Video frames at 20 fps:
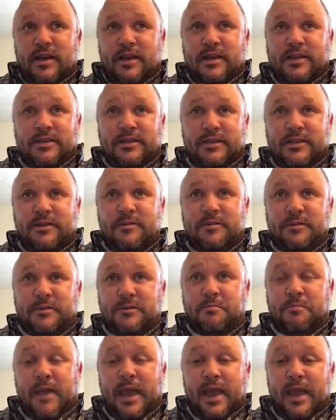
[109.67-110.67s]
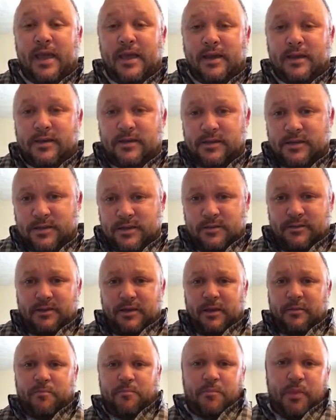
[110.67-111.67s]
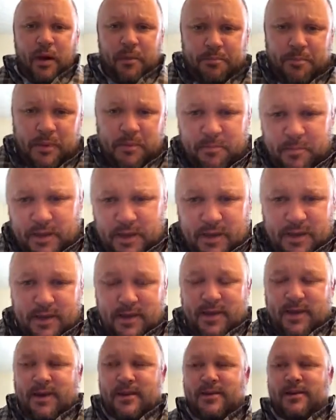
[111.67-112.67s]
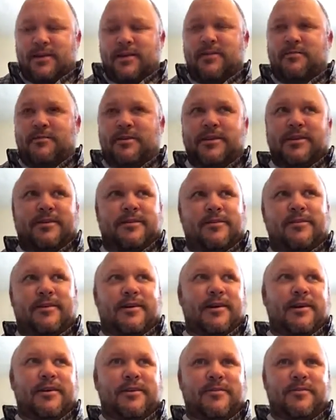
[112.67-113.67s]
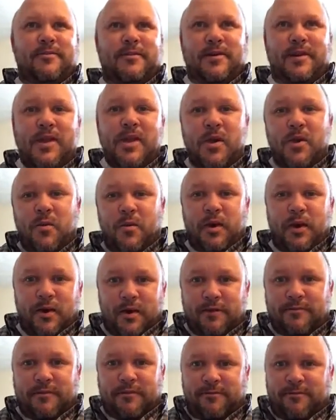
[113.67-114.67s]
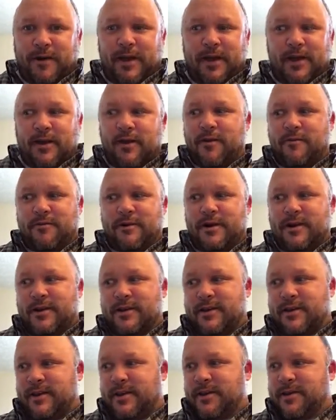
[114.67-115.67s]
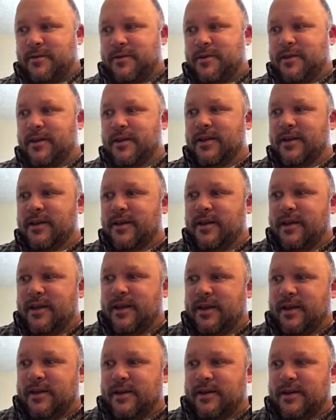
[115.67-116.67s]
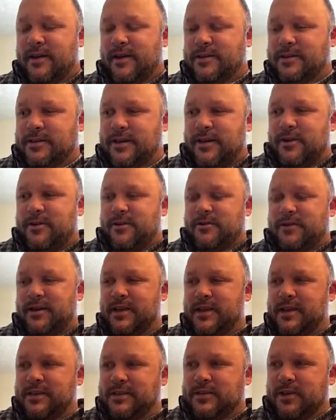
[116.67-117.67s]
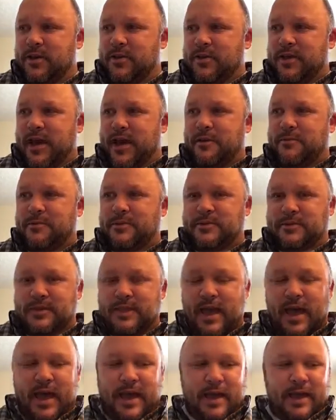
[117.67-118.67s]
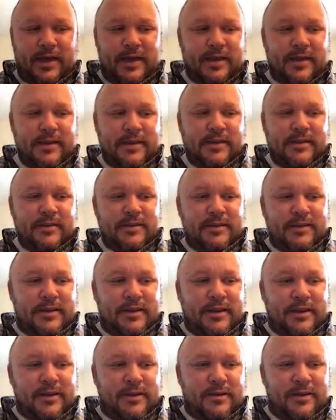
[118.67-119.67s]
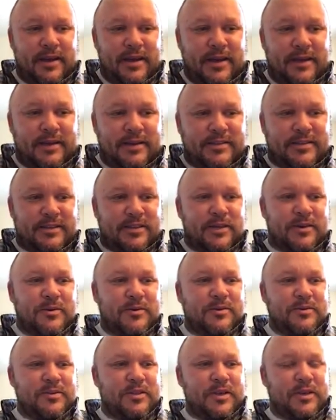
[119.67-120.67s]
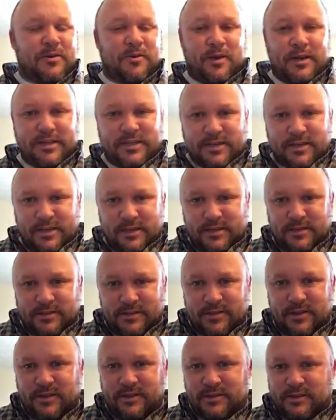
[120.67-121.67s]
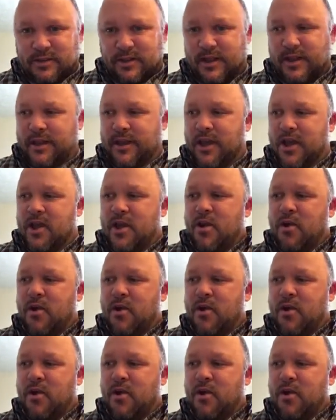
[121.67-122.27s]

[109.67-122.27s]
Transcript: and she was mad. She was like bumping me, and I'm like, all right, we don't have to fight over it. And so that was that. And so the question is this: like,